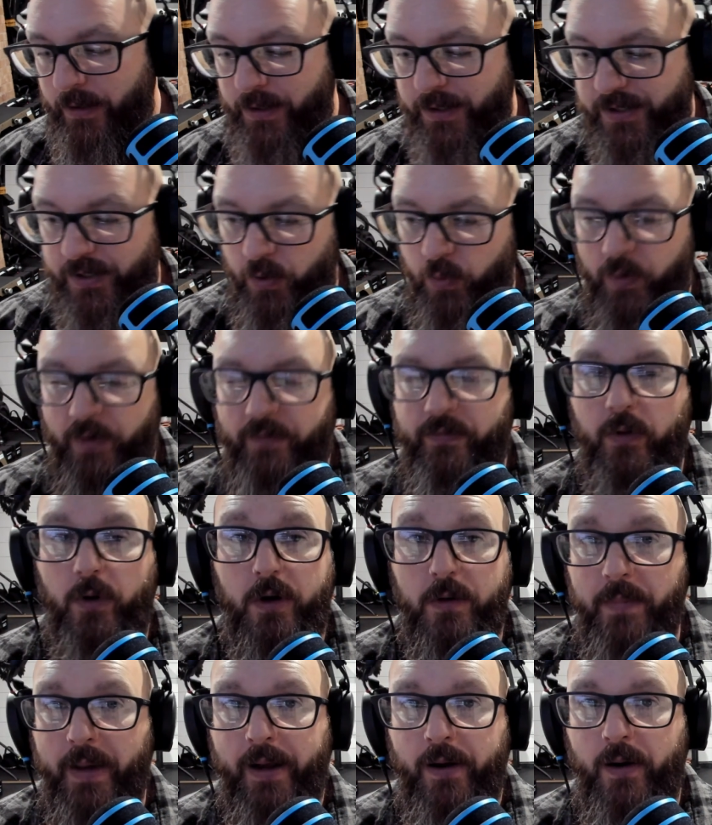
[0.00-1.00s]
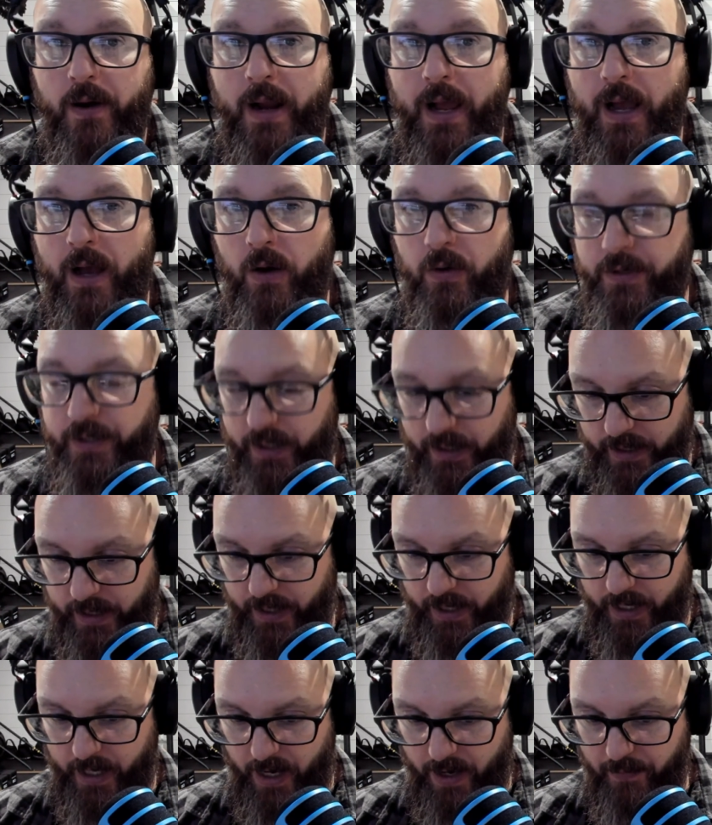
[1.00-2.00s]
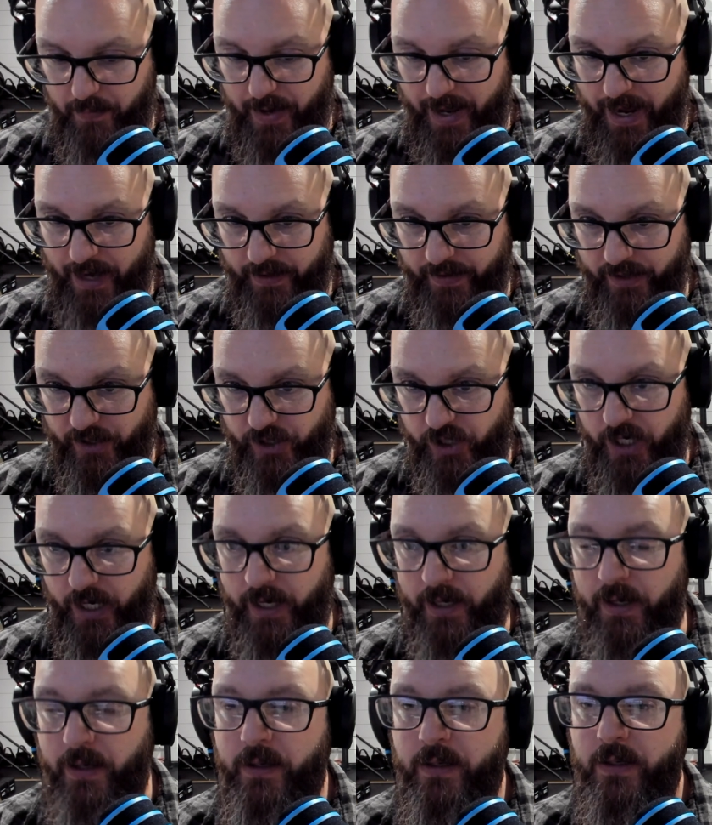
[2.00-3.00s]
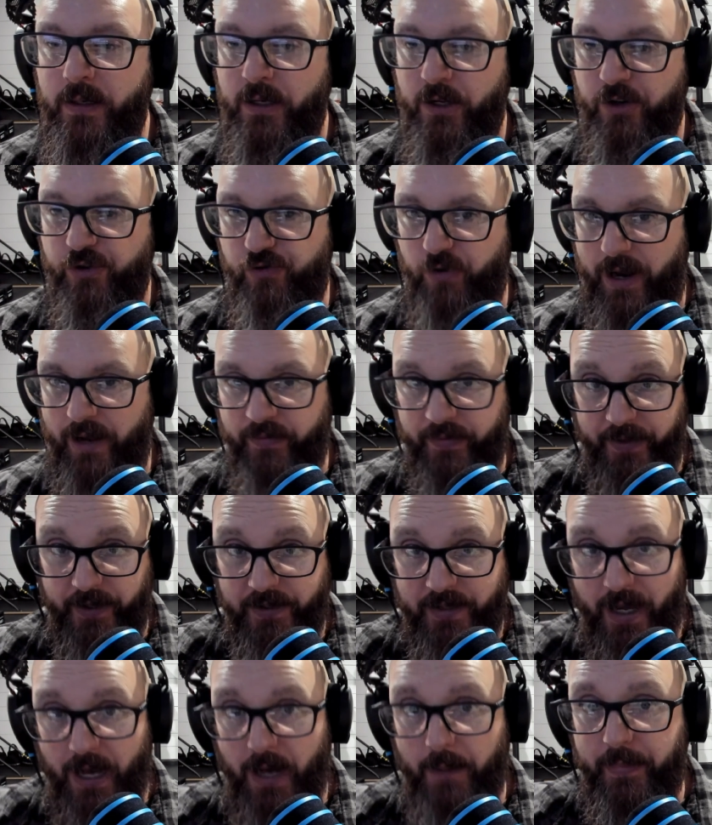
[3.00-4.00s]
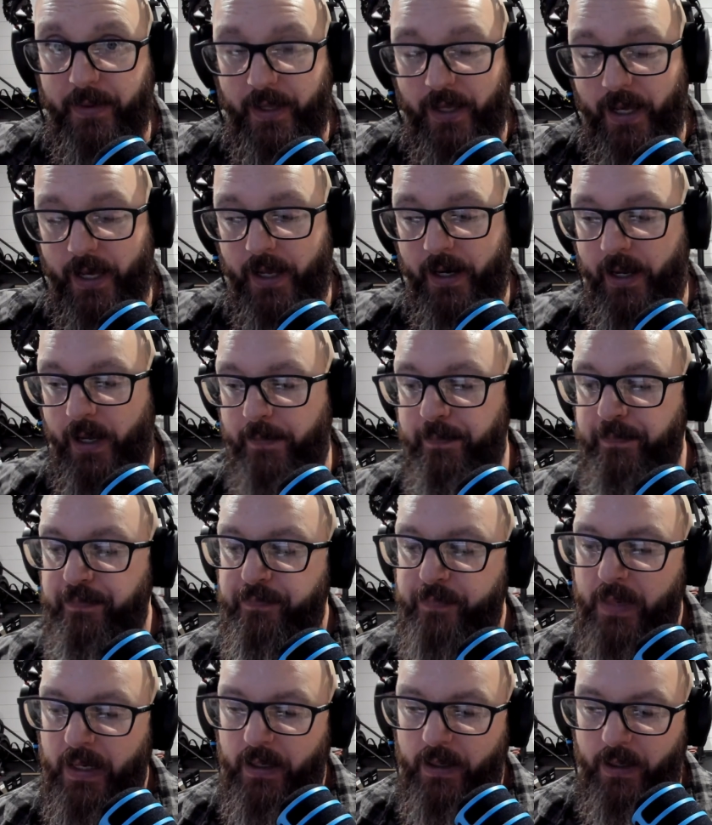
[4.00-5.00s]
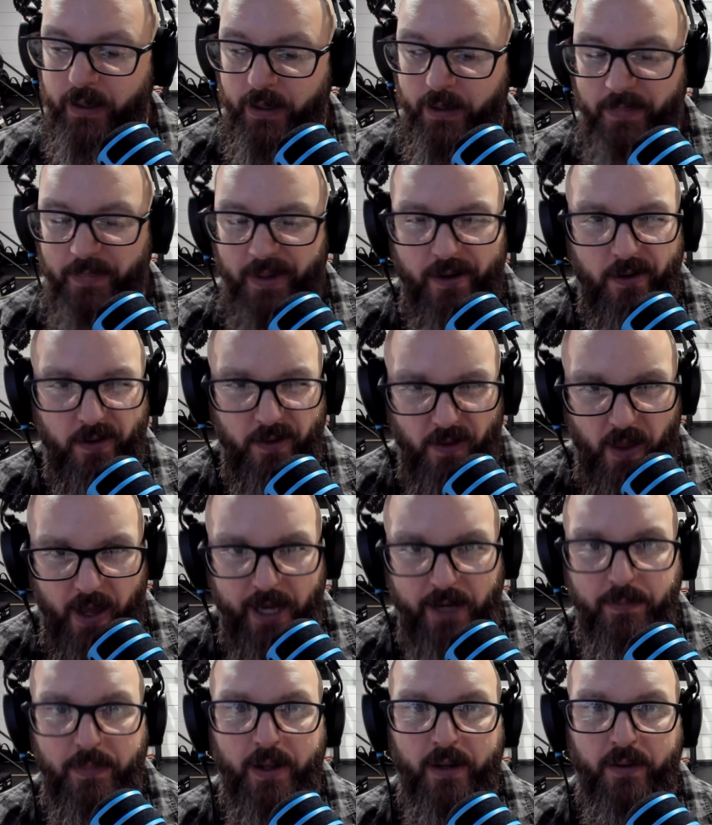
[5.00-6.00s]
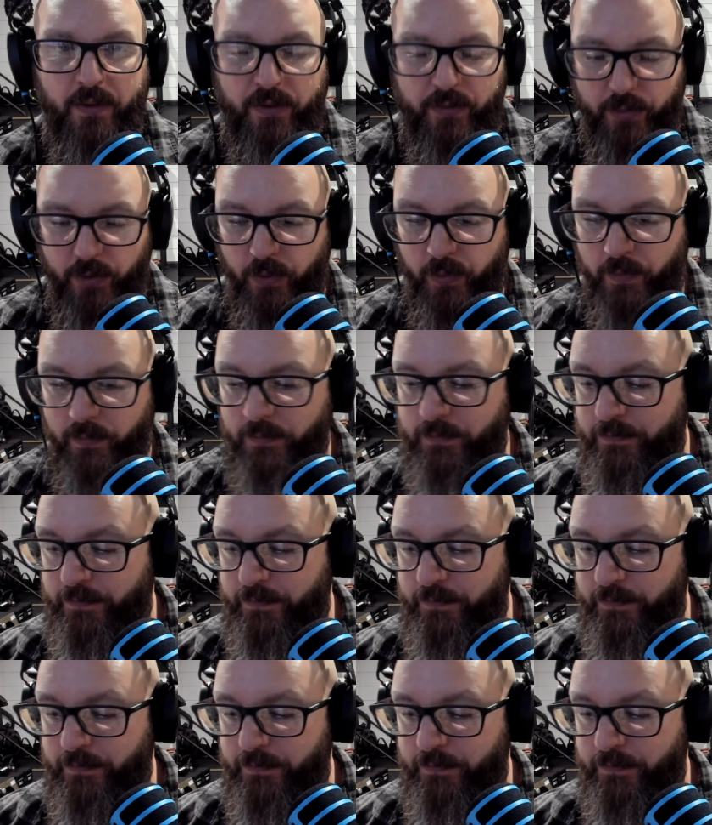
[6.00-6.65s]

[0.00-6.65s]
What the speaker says: So we've learned better now to kind of compact the chin, drive with the top of the head up, better alignment through,